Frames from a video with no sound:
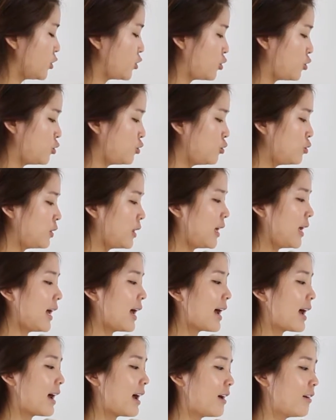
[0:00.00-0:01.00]
Do they
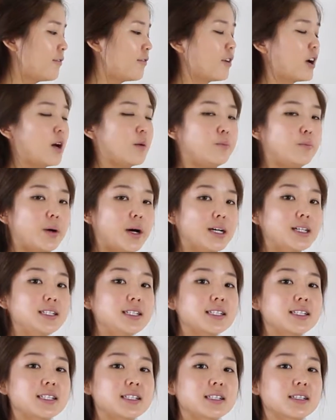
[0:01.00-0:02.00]
have a
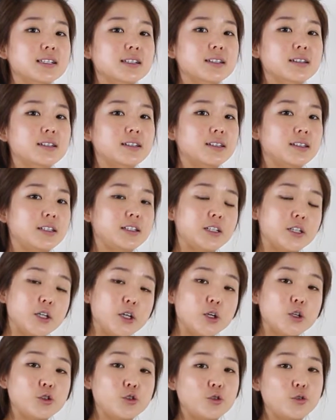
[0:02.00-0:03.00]
bus?
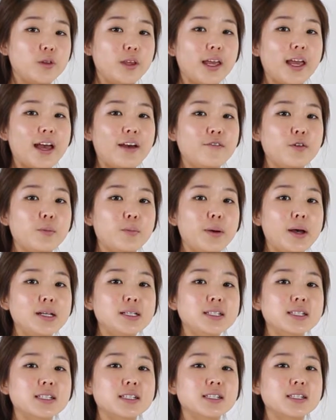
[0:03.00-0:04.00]
Do they have a
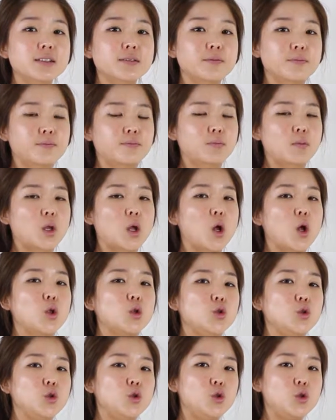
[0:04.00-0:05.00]
bus?
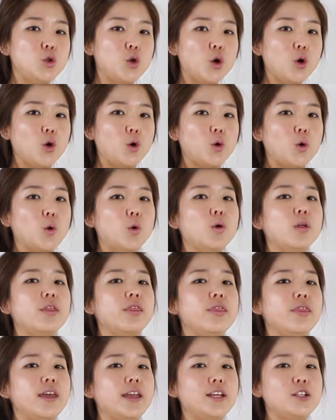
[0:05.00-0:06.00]
No,
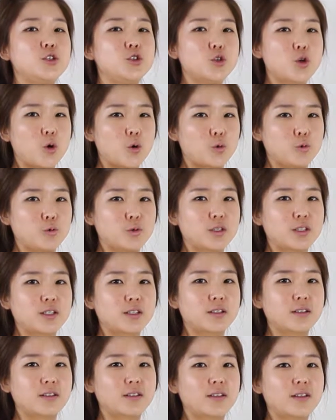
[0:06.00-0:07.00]
they
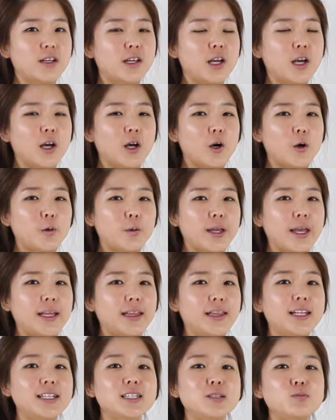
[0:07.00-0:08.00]
don't. Okay,
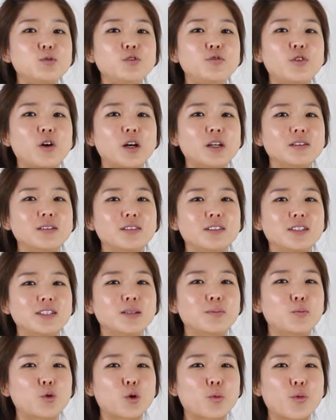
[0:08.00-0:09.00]
let's move on to
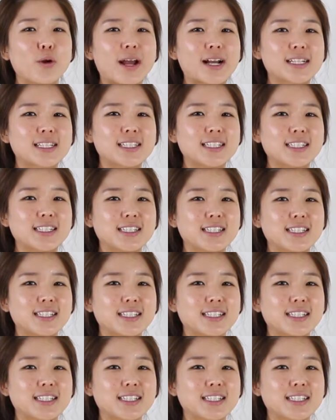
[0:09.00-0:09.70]
some more practice.